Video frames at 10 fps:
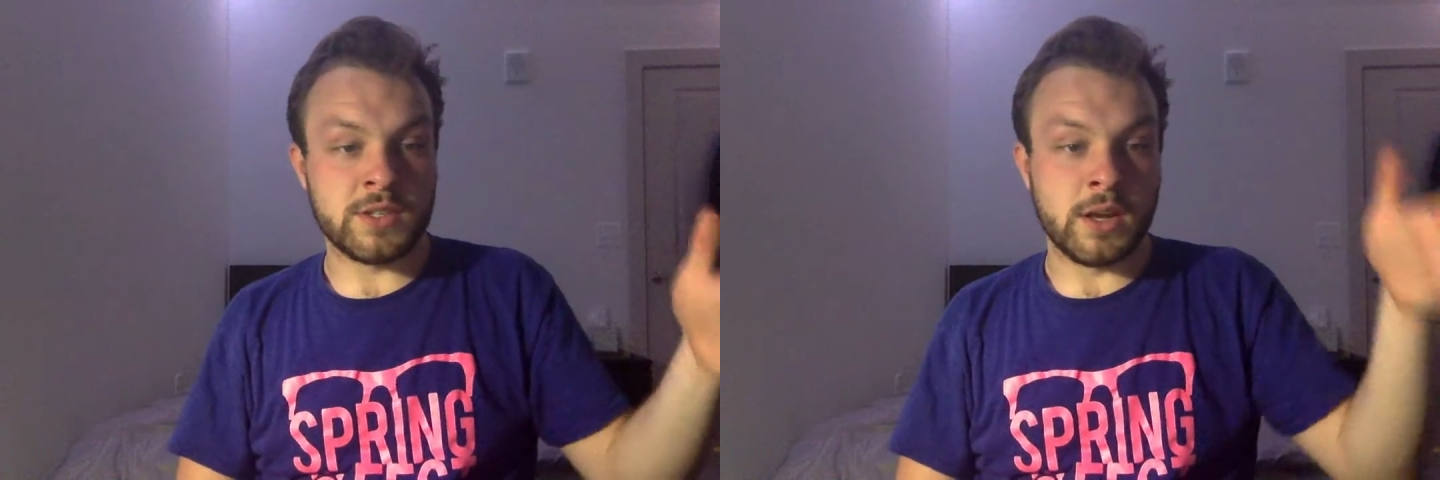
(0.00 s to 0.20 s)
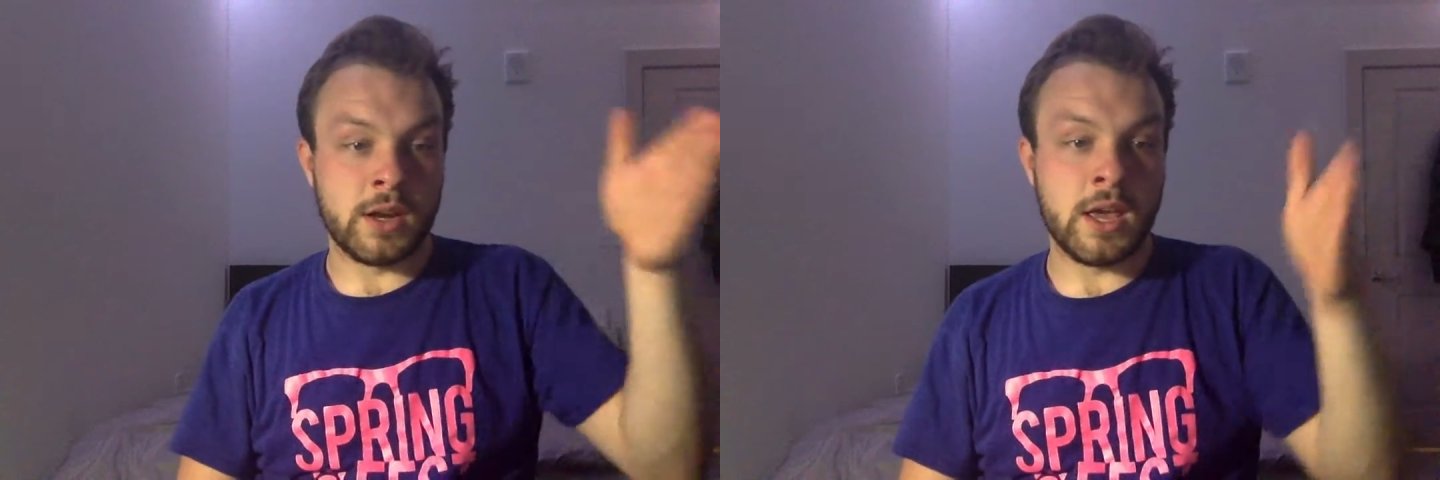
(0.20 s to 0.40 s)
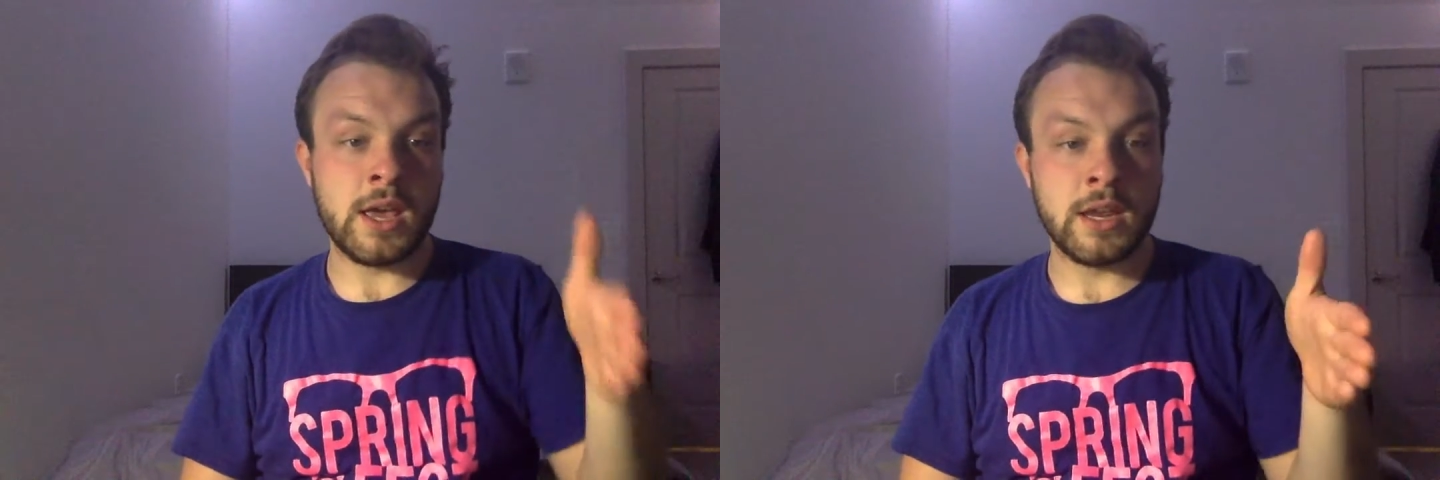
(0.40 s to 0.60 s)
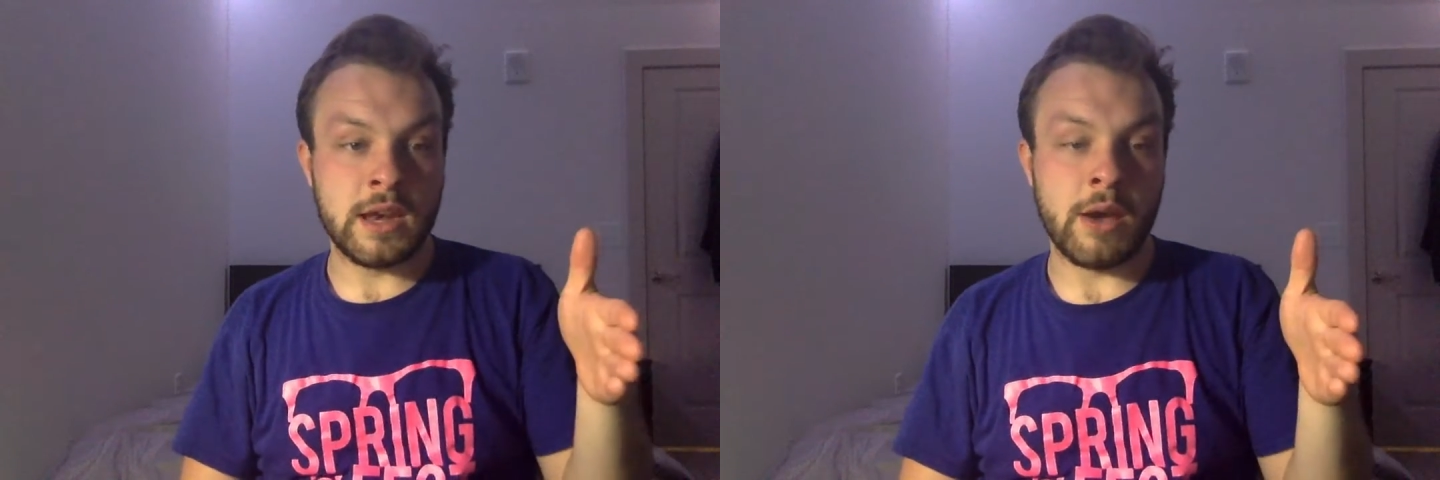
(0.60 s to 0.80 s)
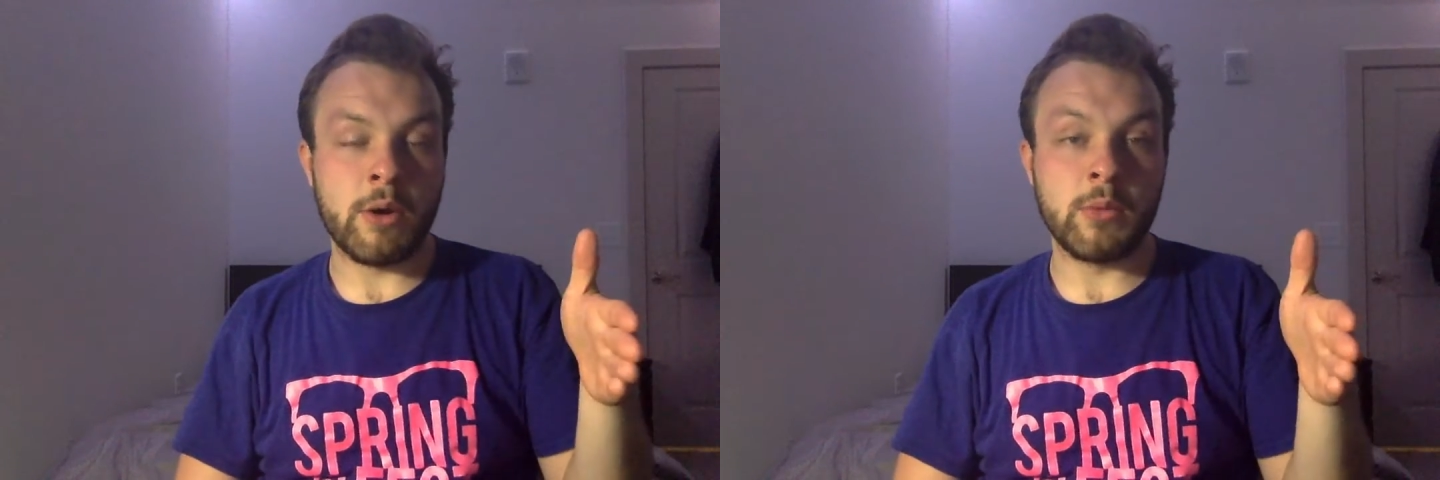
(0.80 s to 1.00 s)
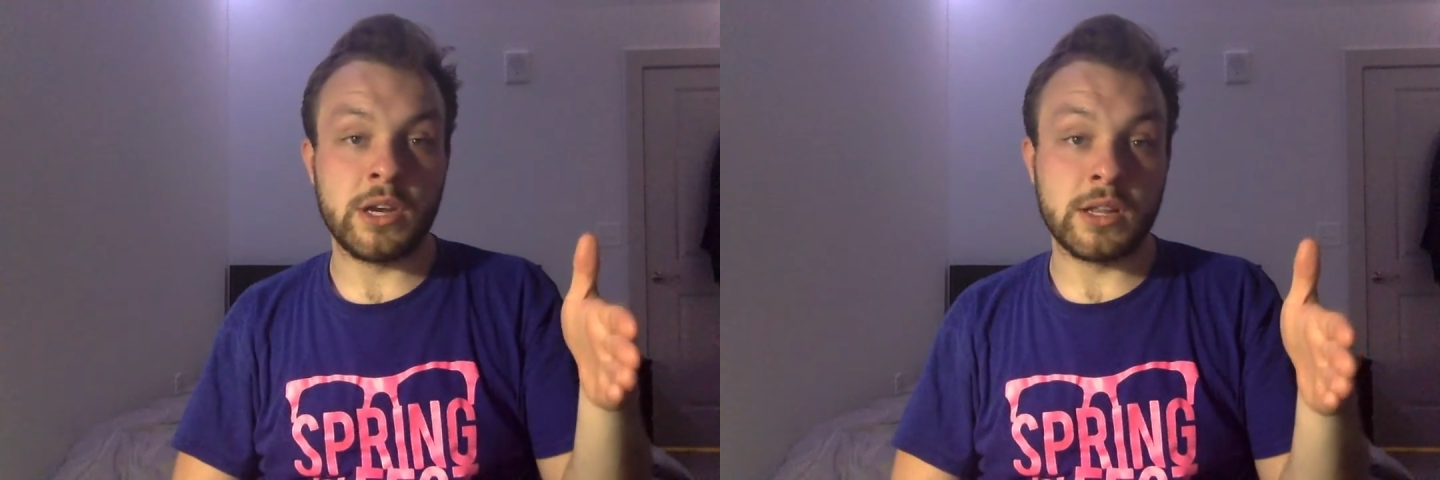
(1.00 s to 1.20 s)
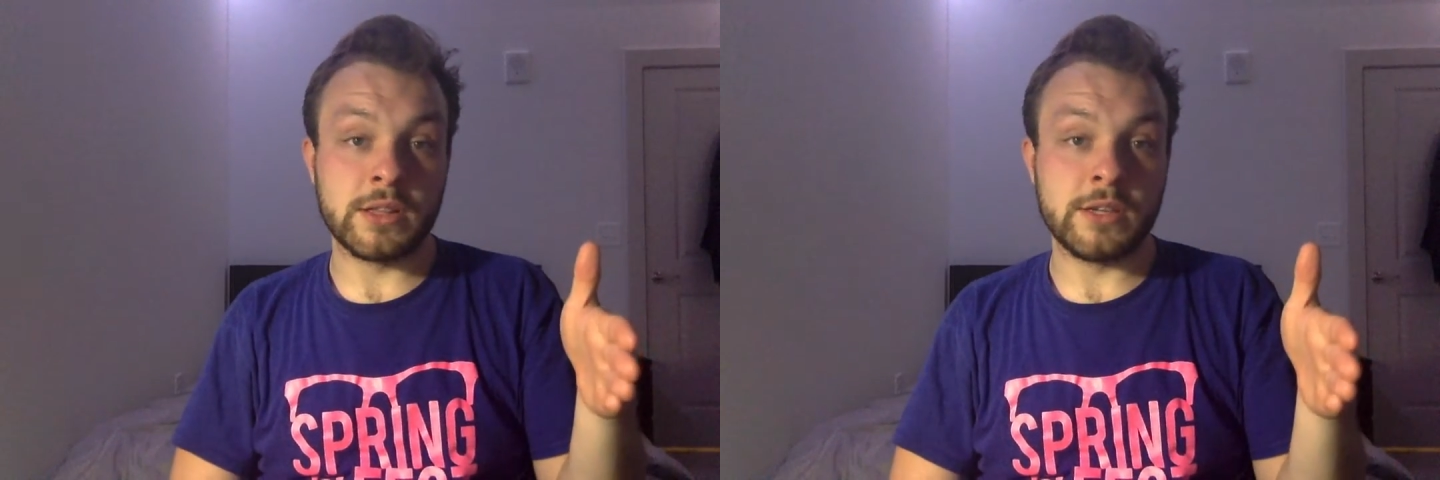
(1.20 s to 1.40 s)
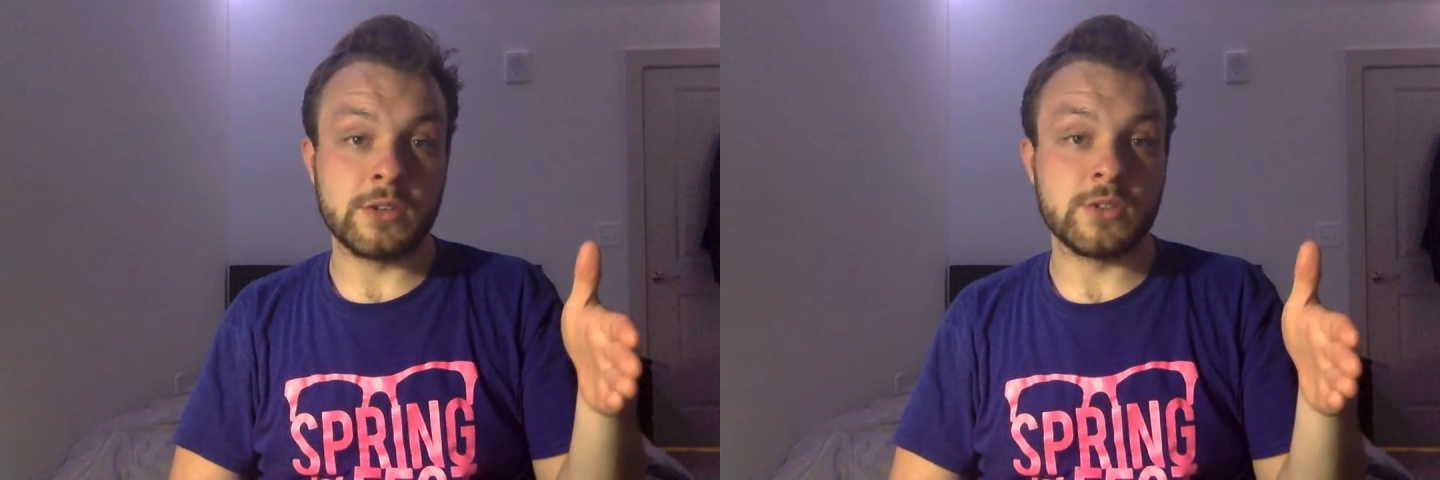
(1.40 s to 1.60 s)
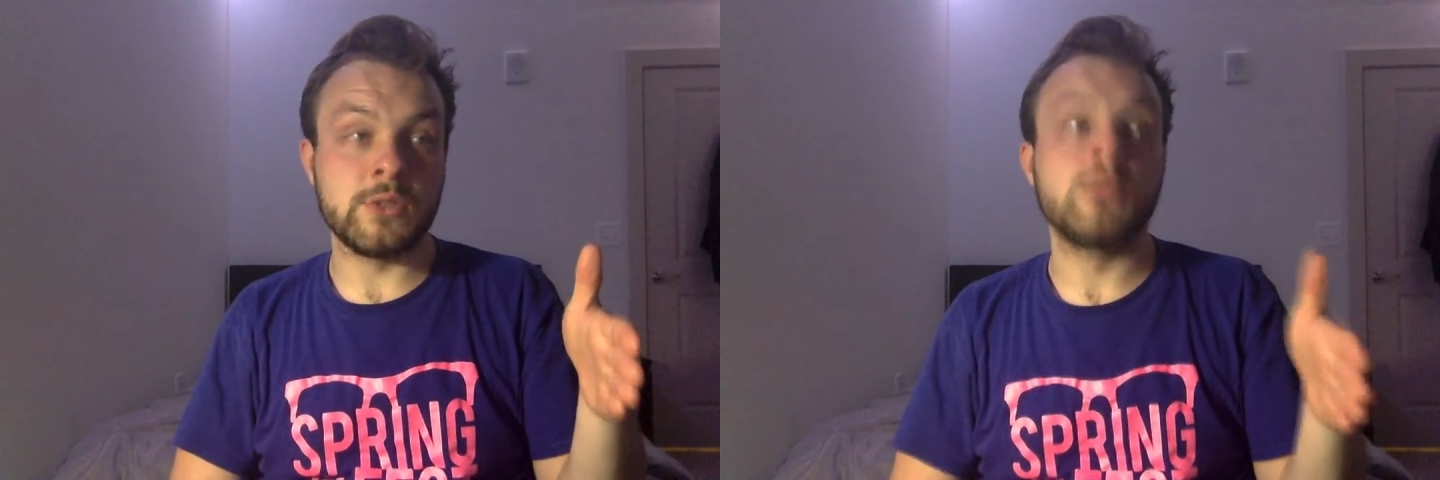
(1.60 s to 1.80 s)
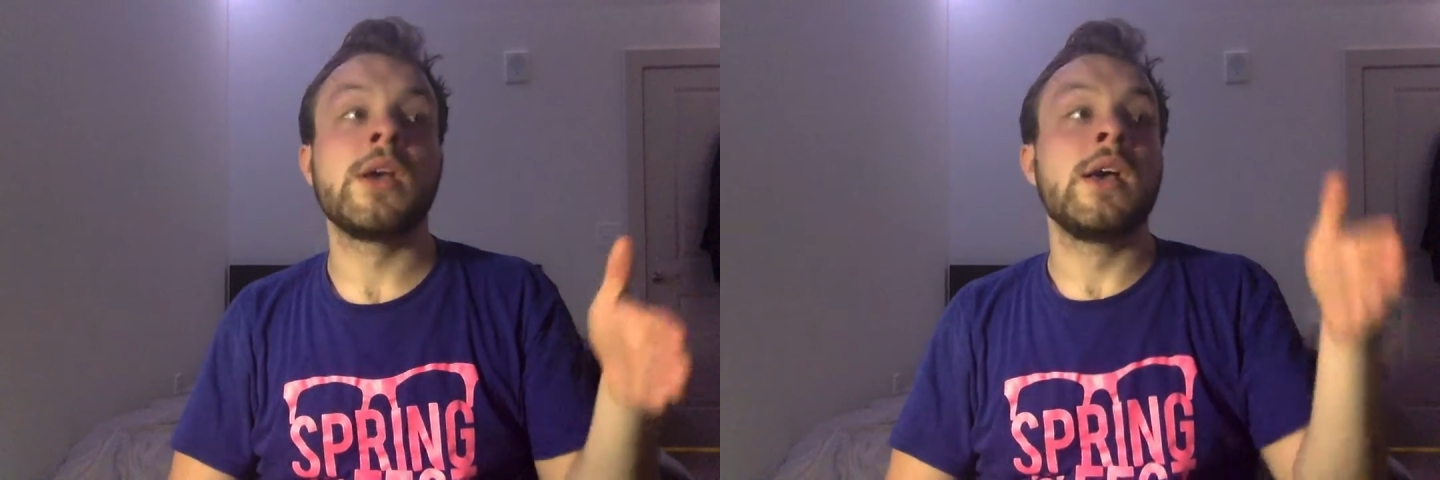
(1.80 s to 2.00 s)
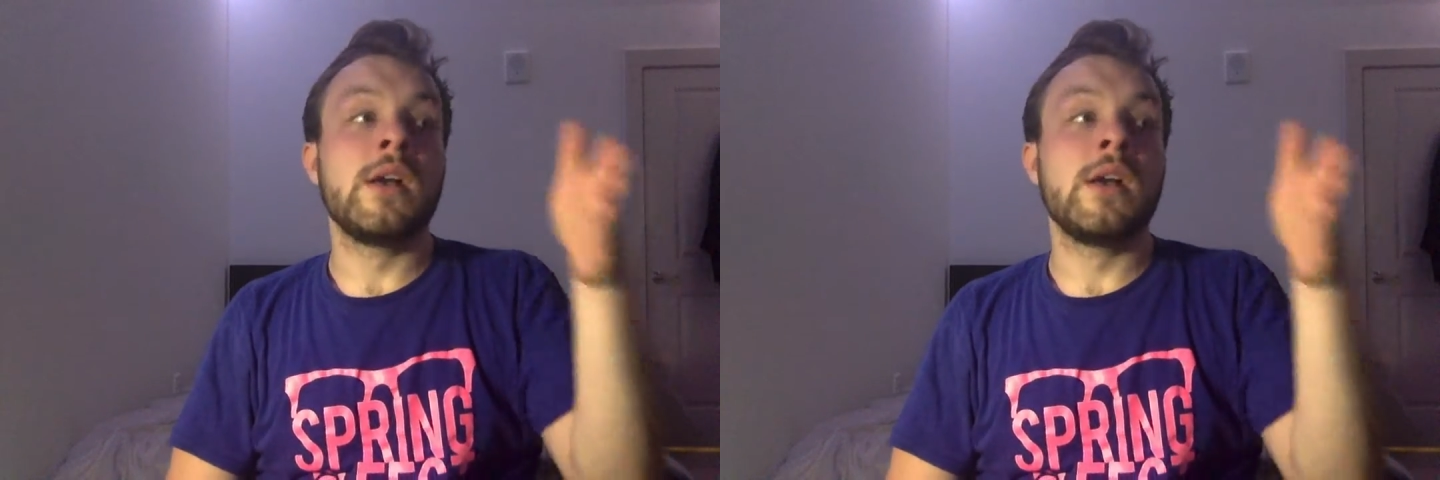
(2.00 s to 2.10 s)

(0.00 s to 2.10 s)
done. Now I'm waiting on LegalZoom.